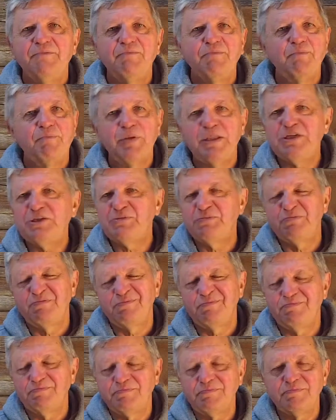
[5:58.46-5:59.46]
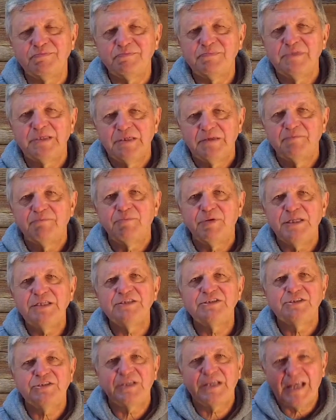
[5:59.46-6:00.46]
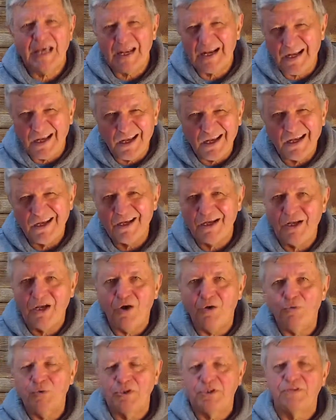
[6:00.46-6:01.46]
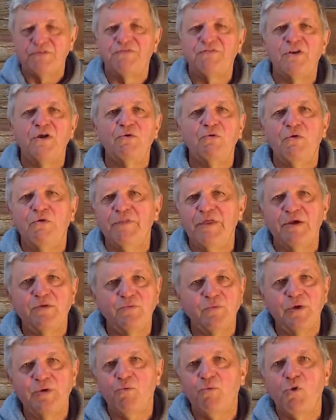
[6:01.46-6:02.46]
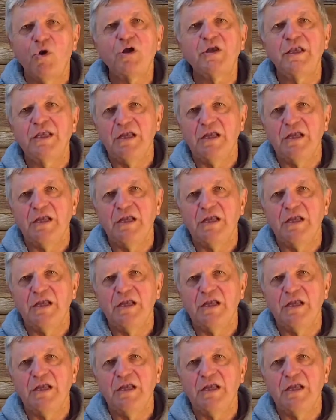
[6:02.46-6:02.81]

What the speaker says: please kind of go with the flow on that. We're working